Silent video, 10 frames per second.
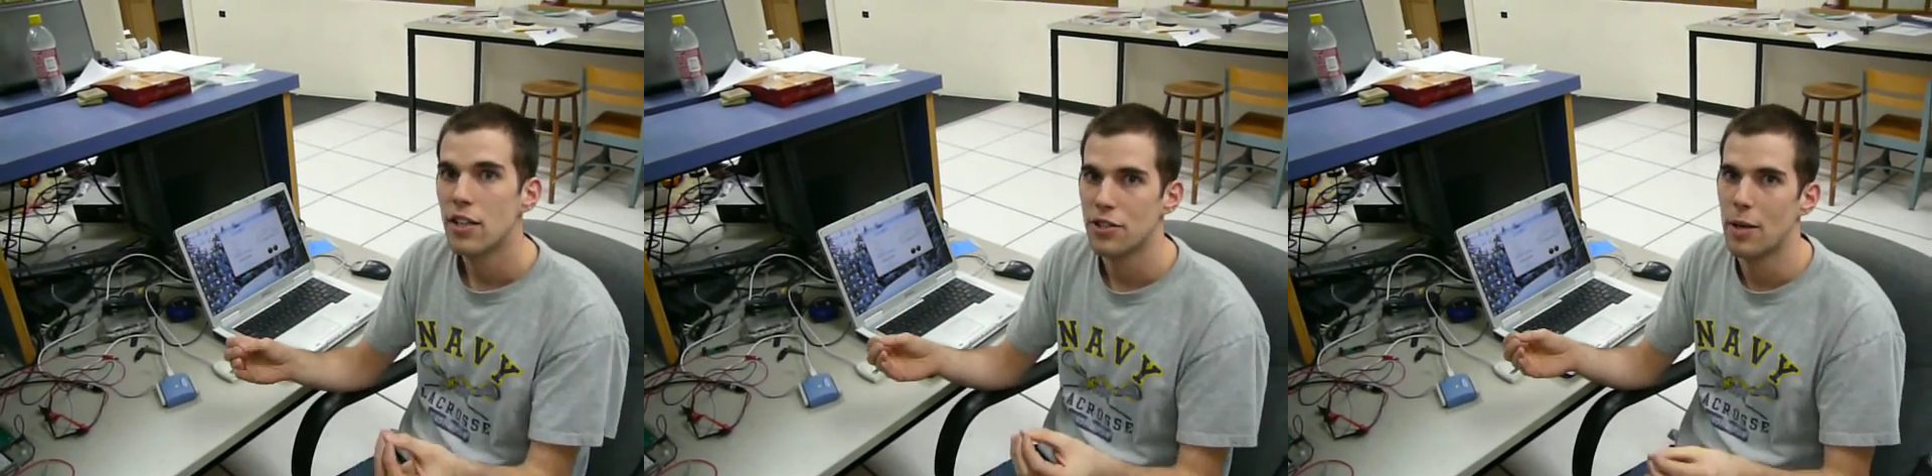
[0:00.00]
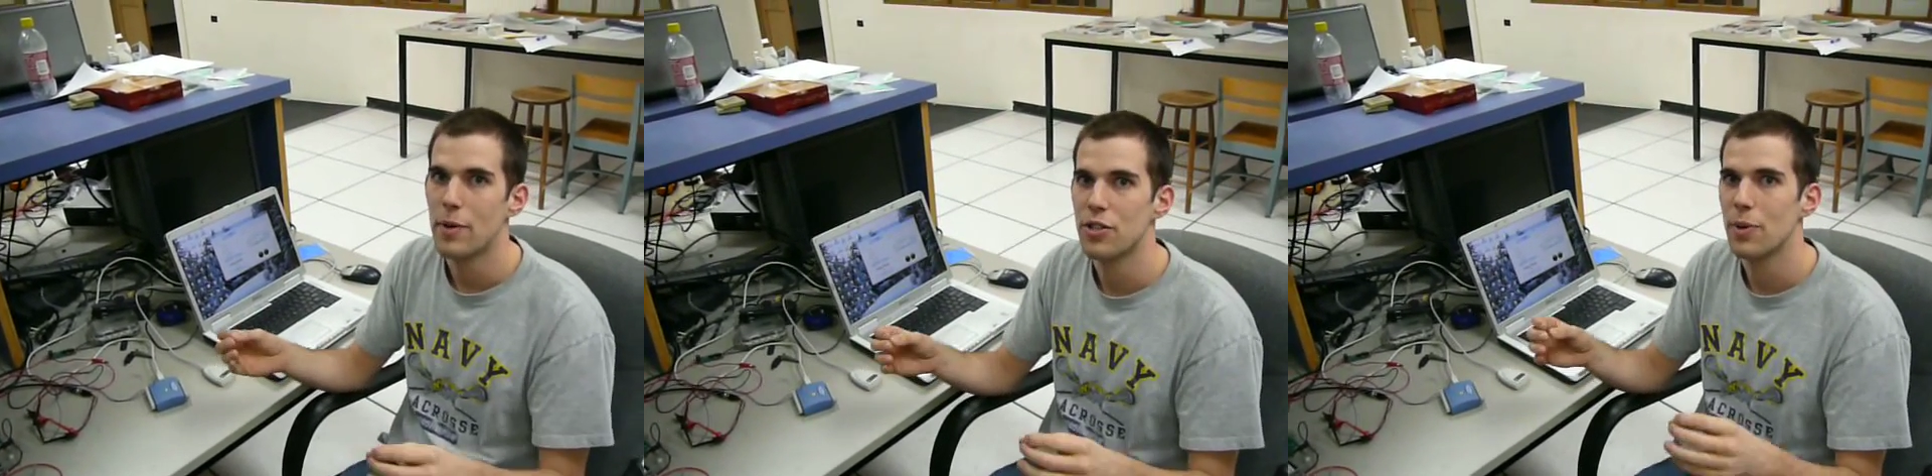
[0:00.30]
So
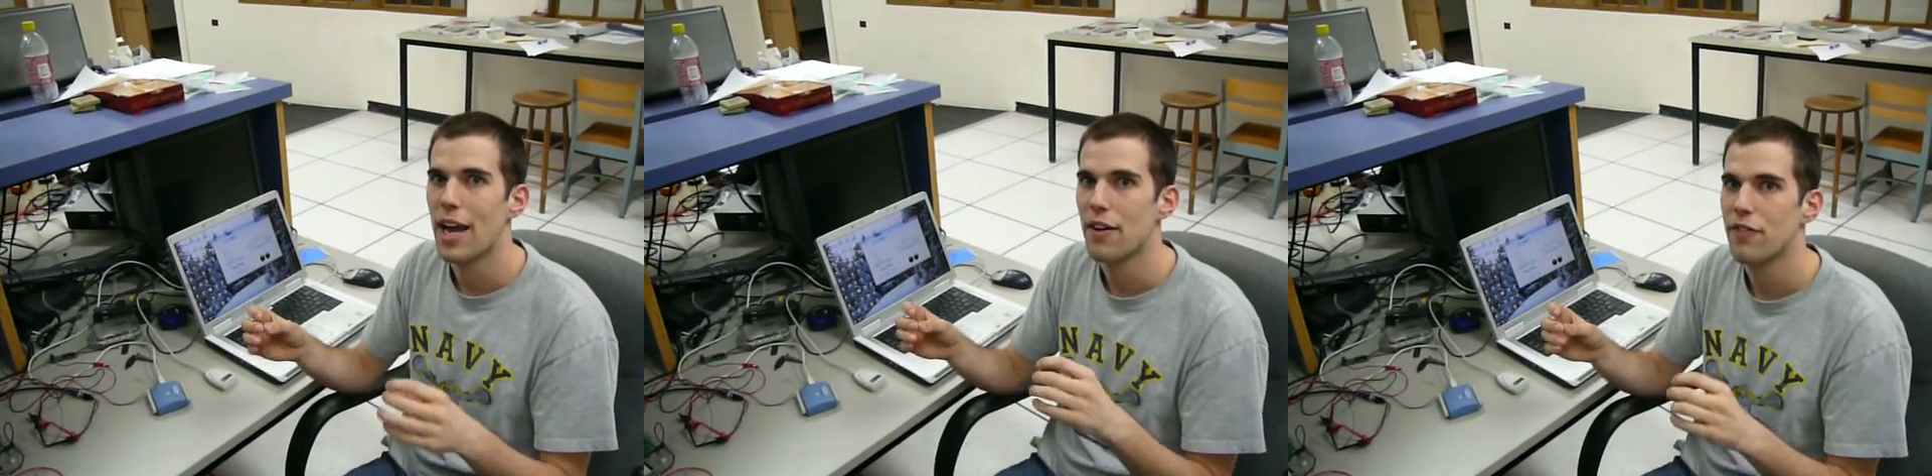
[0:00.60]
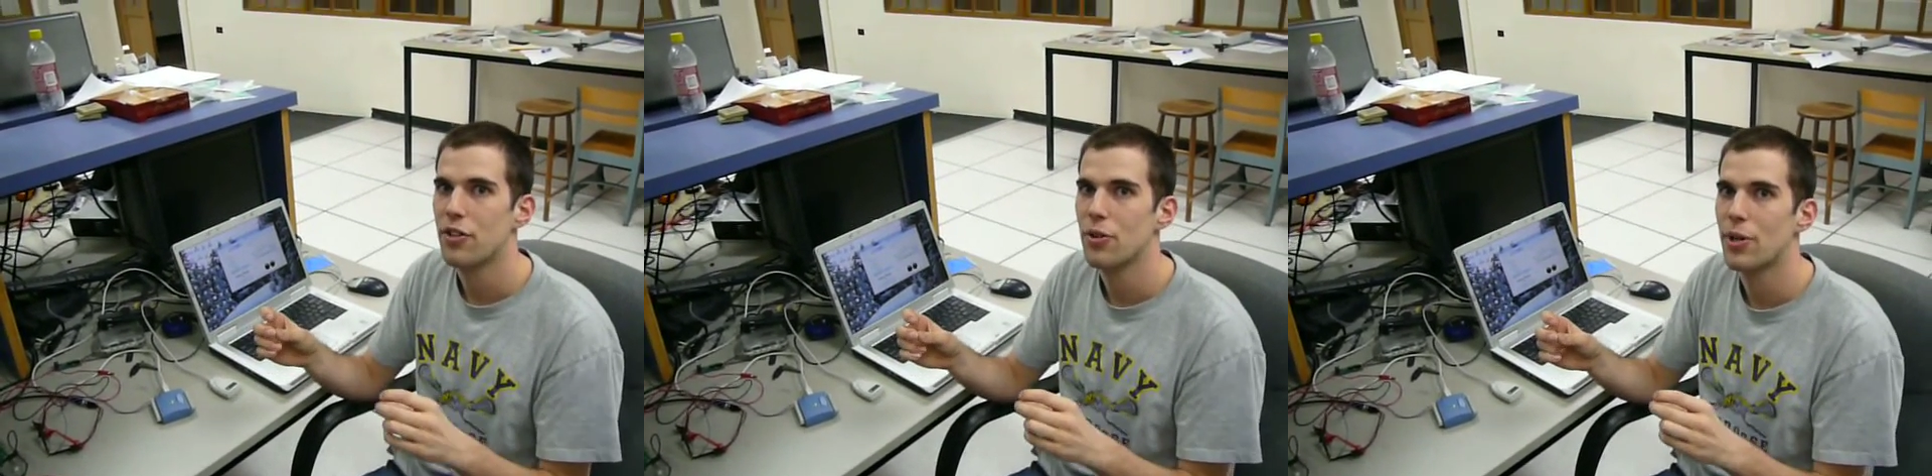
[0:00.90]
that means we
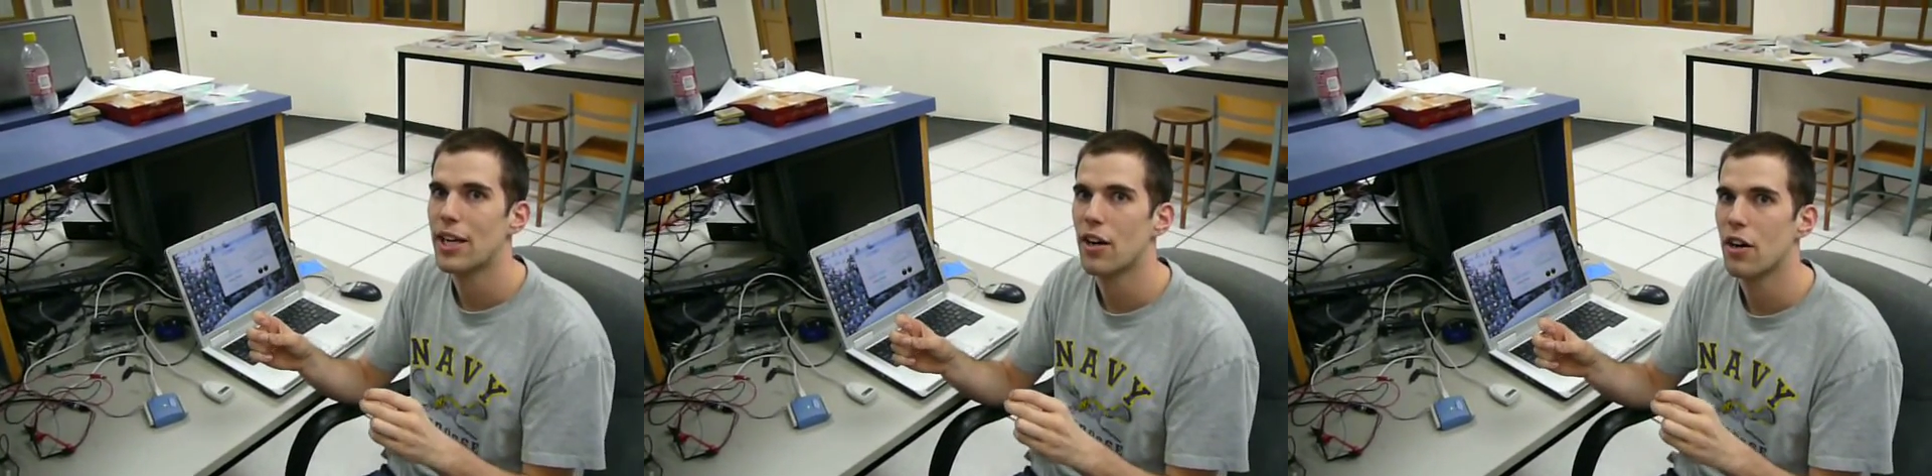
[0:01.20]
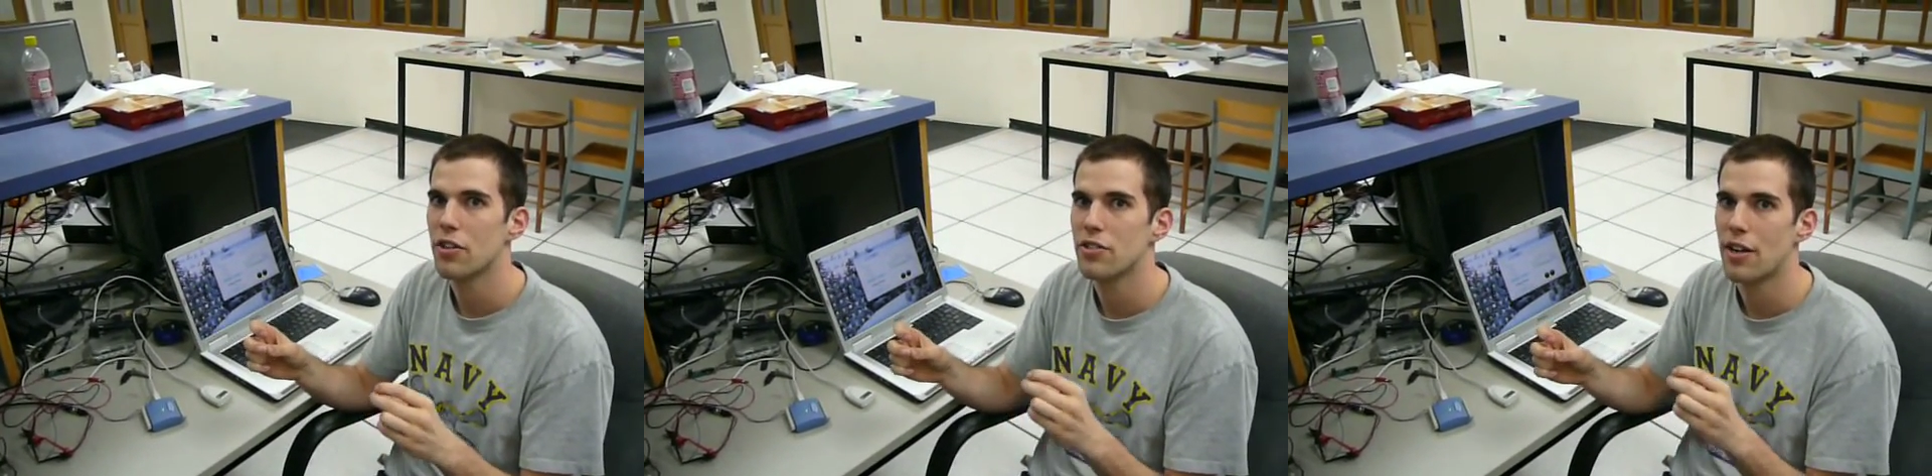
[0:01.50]
have to get
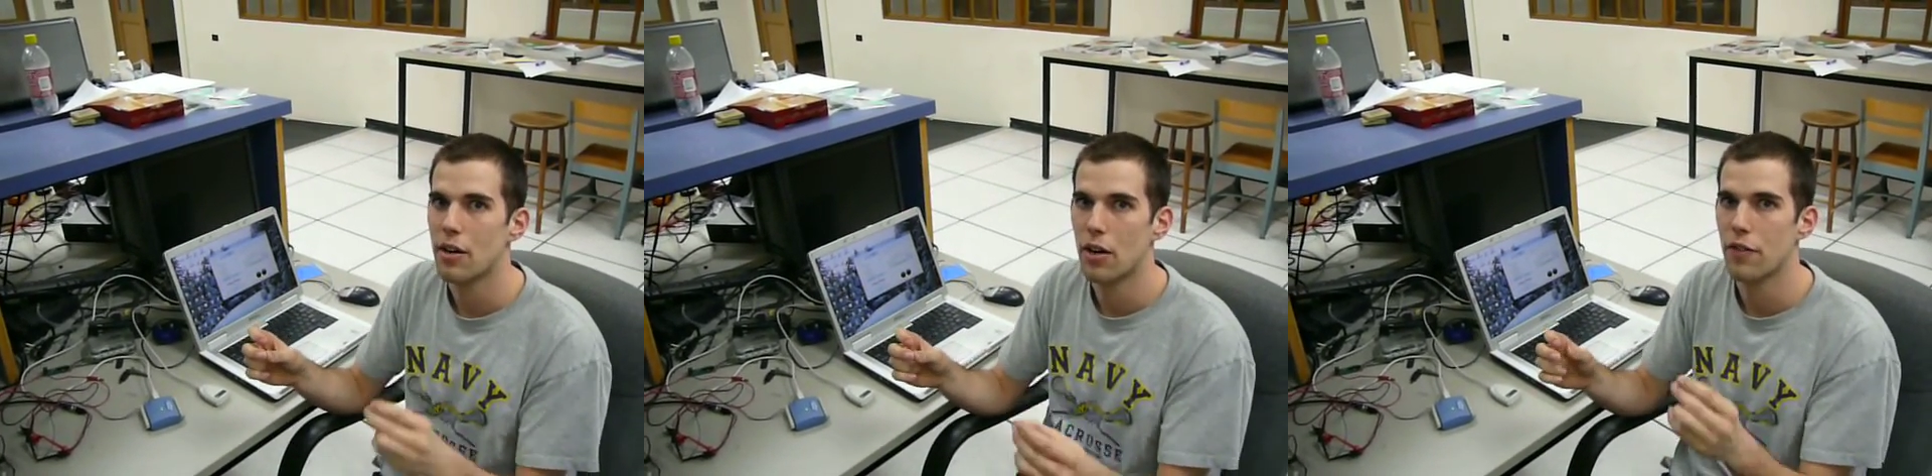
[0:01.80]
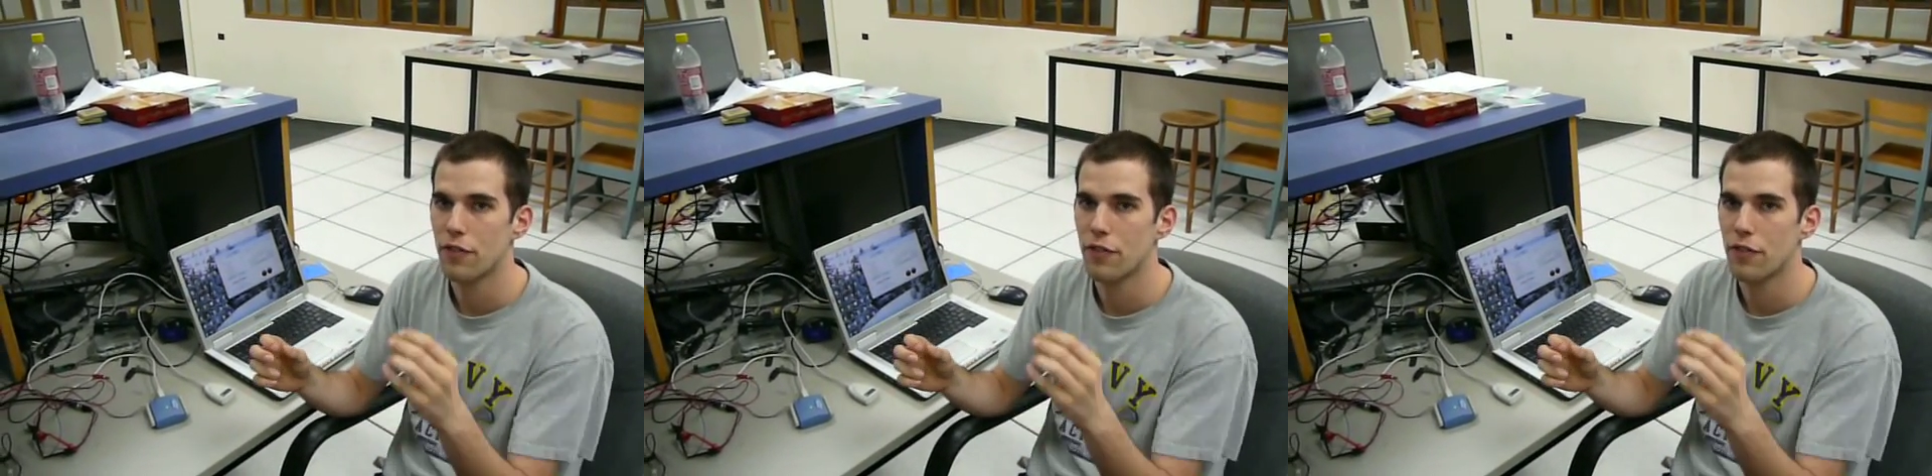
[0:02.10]
our